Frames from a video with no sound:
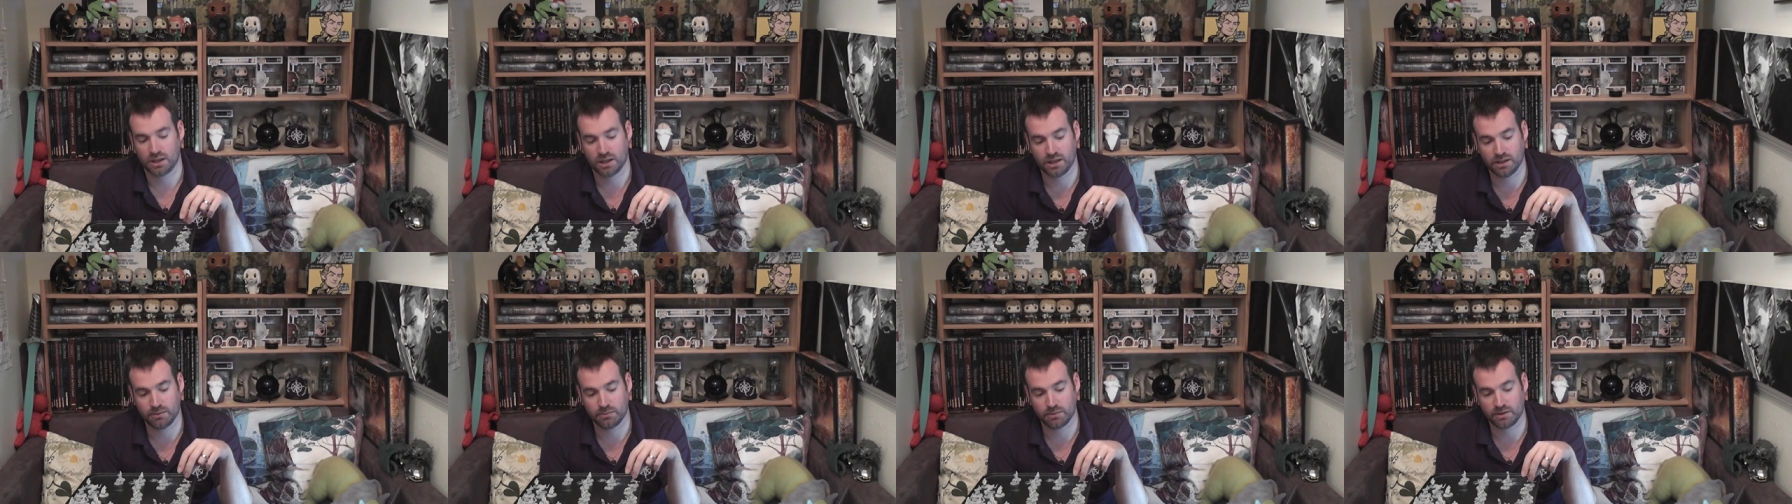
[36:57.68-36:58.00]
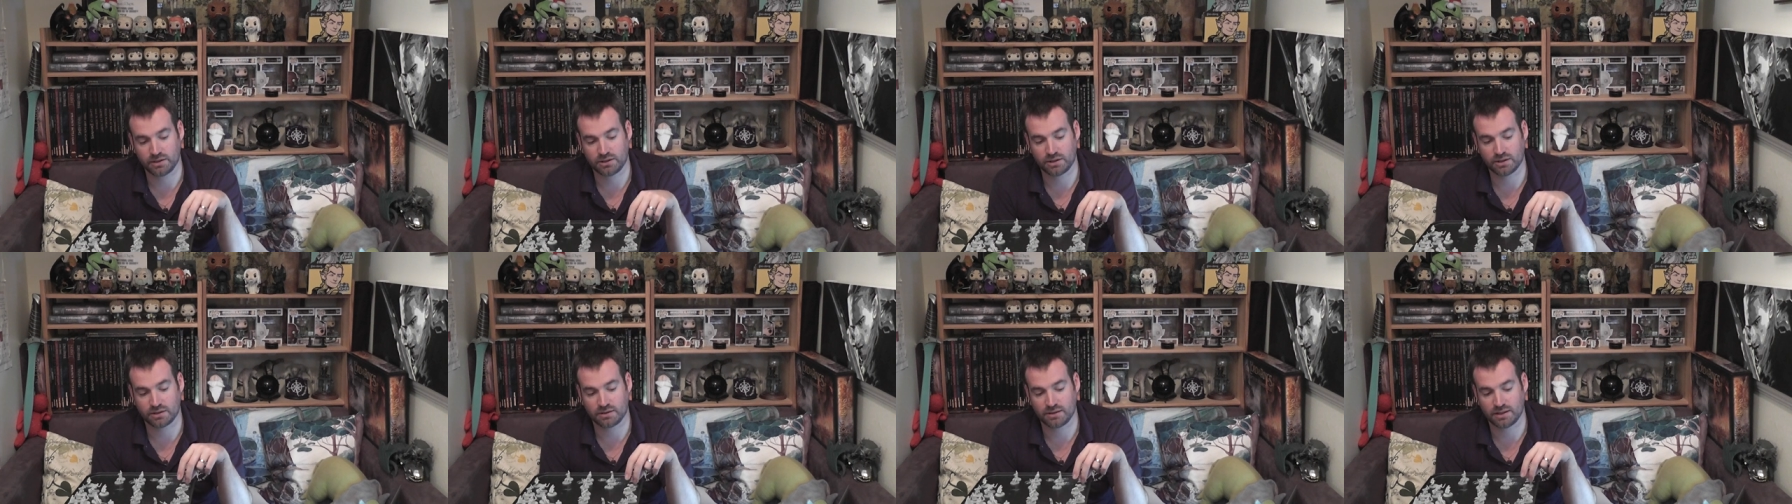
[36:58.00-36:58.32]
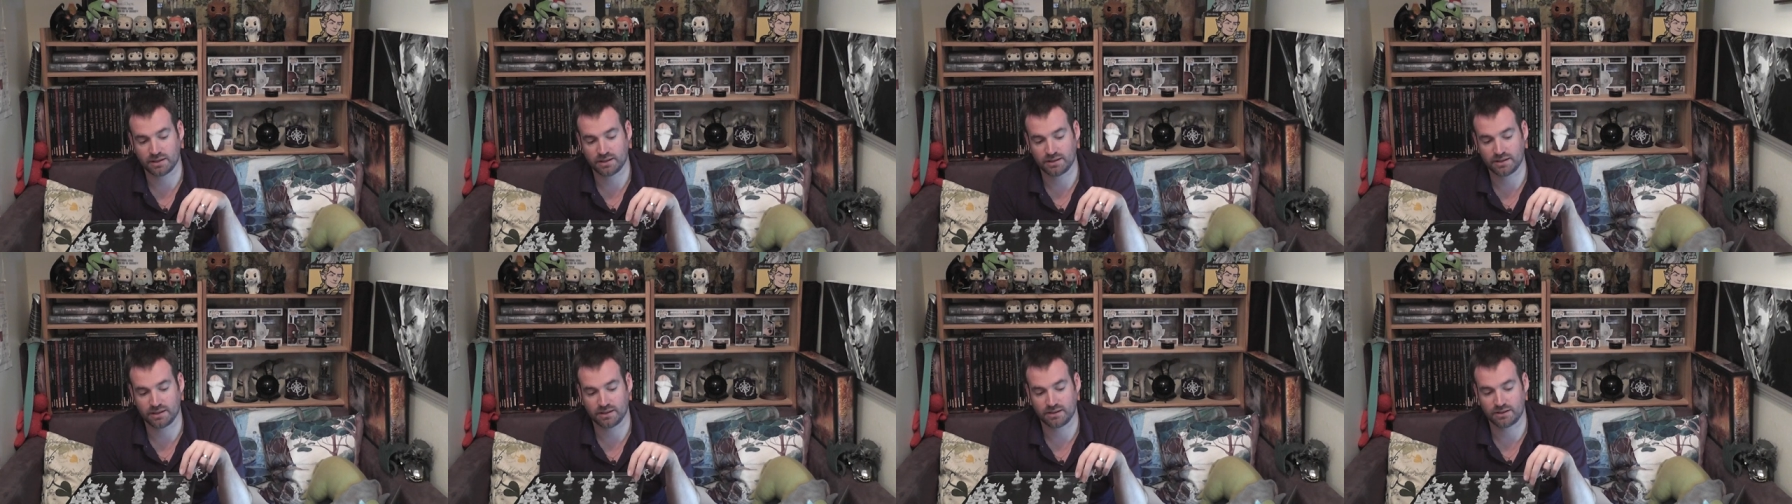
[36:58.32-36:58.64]
Um, they just
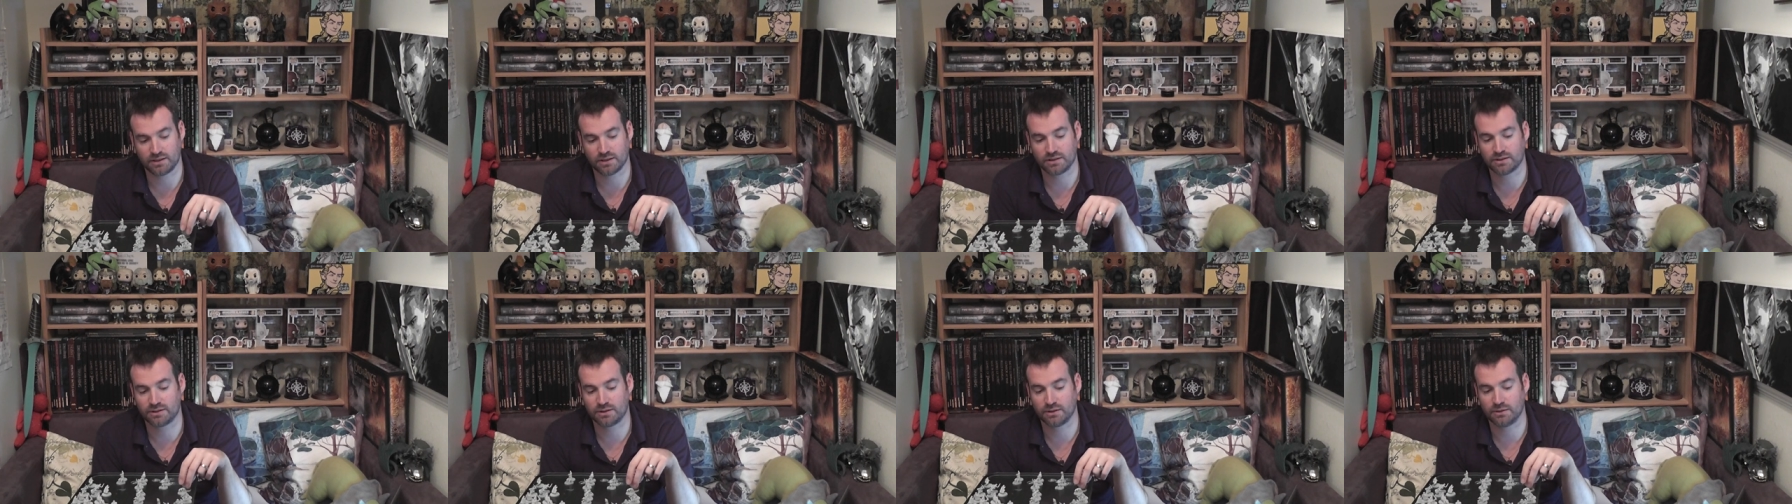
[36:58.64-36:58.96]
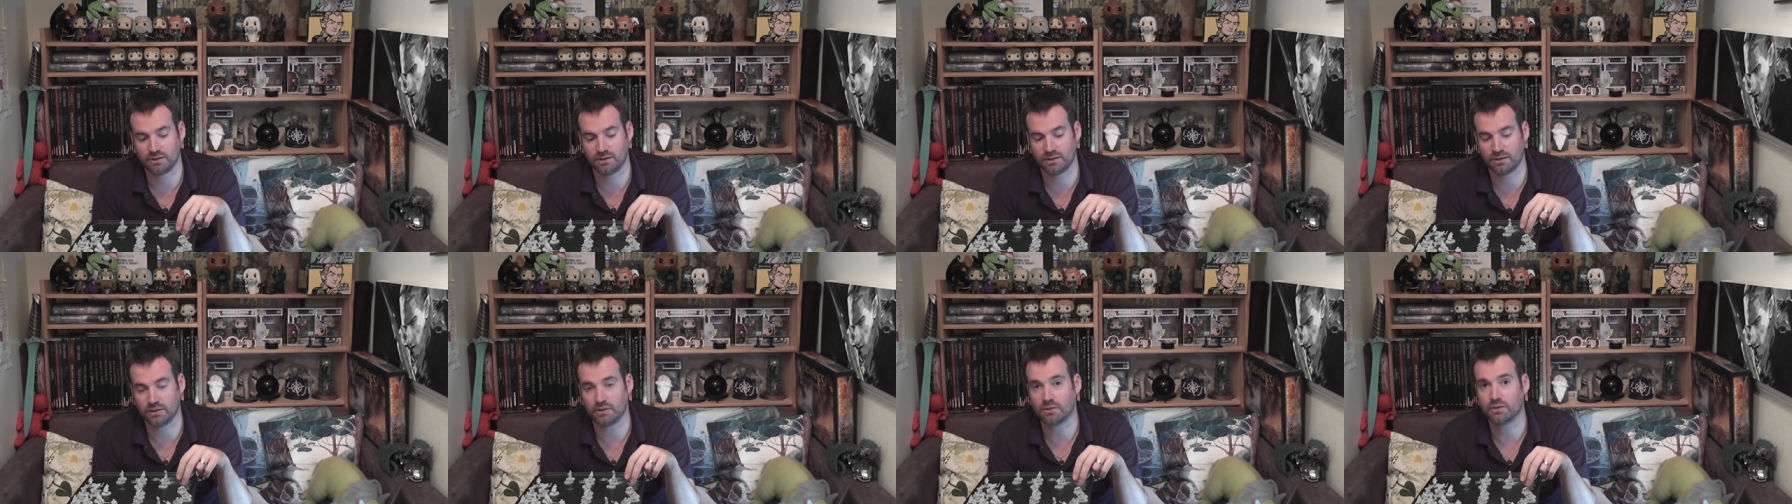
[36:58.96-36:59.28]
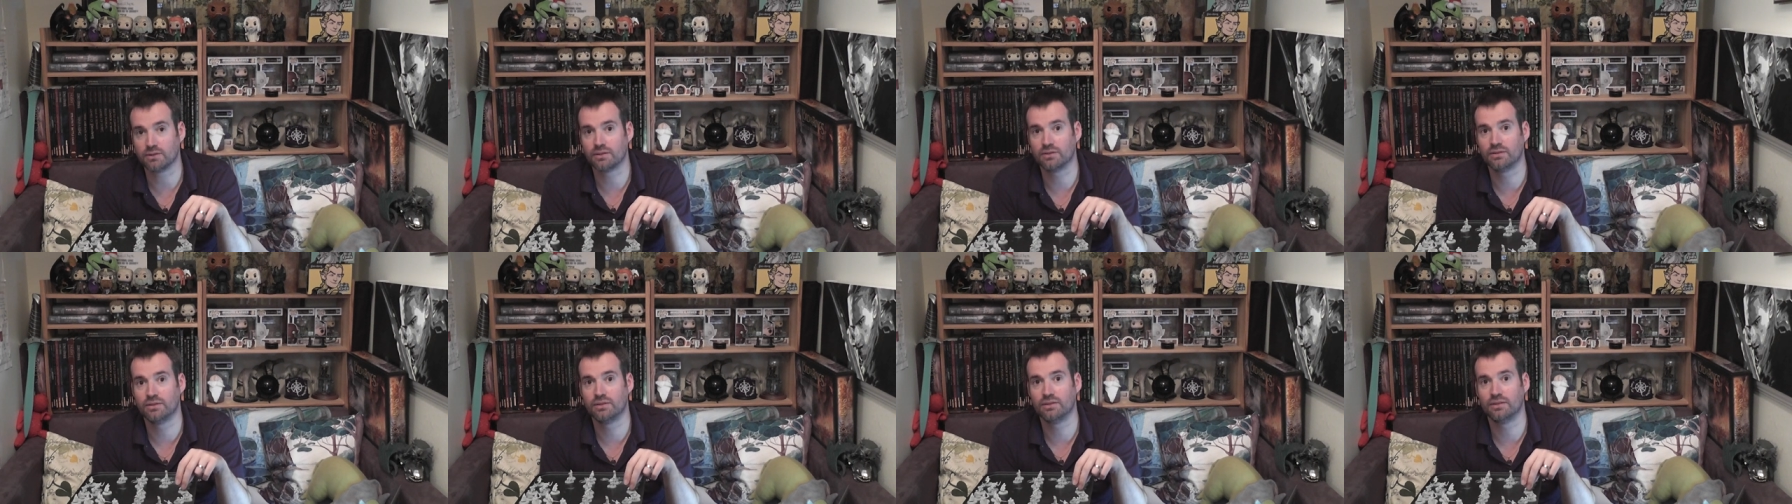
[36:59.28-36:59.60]
they said just do the
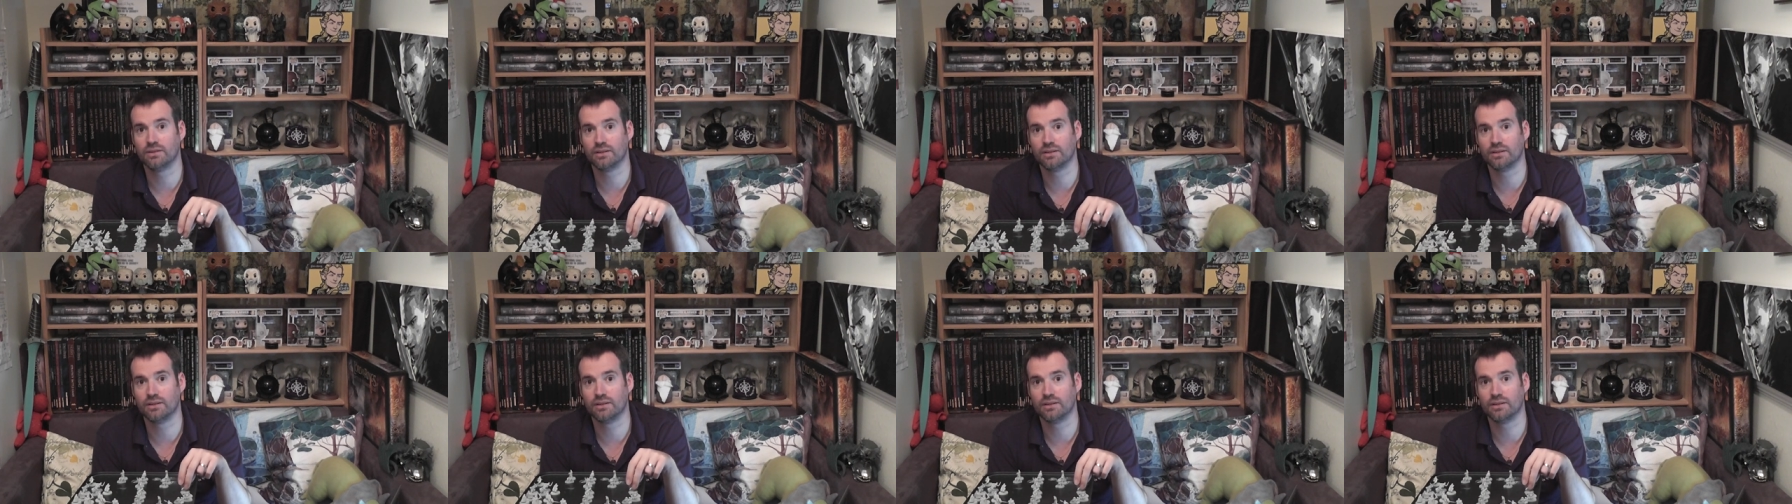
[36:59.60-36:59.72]
dogs,